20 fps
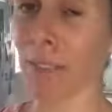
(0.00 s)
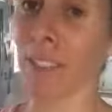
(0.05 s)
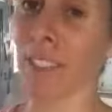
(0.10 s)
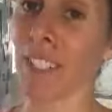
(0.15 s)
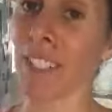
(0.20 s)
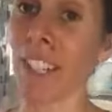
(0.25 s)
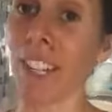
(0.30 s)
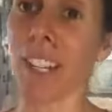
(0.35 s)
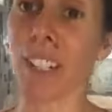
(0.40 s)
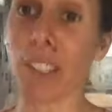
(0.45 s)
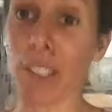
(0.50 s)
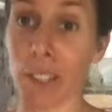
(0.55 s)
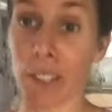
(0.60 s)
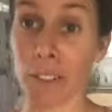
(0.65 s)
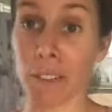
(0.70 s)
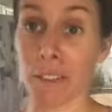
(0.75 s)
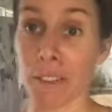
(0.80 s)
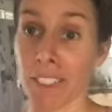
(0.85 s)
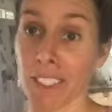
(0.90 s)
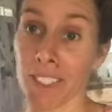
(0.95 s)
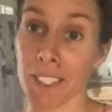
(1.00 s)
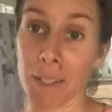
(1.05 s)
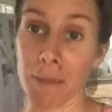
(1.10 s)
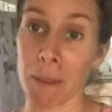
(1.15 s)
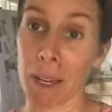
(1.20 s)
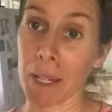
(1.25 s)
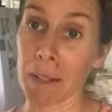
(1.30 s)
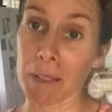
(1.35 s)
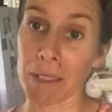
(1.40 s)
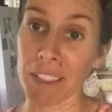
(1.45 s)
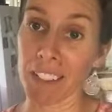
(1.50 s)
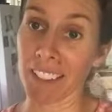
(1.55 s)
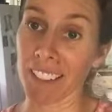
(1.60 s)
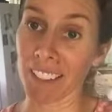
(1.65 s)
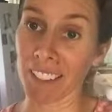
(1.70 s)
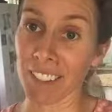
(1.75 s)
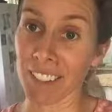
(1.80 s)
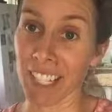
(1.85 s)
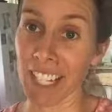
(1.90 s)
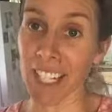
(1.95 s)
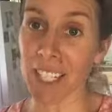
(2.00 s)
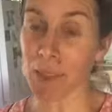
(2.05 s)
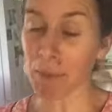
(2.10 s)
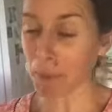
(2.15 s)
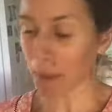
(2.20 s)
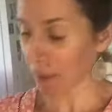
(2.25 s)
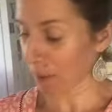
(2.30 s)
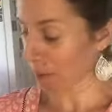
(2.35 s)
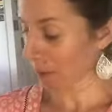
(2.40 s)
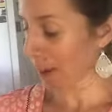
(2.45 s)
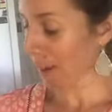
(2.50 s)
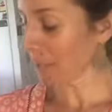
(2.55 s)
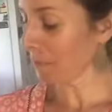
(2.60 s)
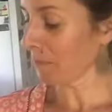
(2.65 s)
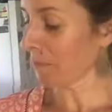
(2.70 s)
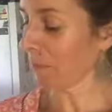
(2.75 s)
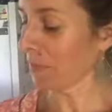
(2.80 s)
which are a lot of fun to make with your little niece, by the way,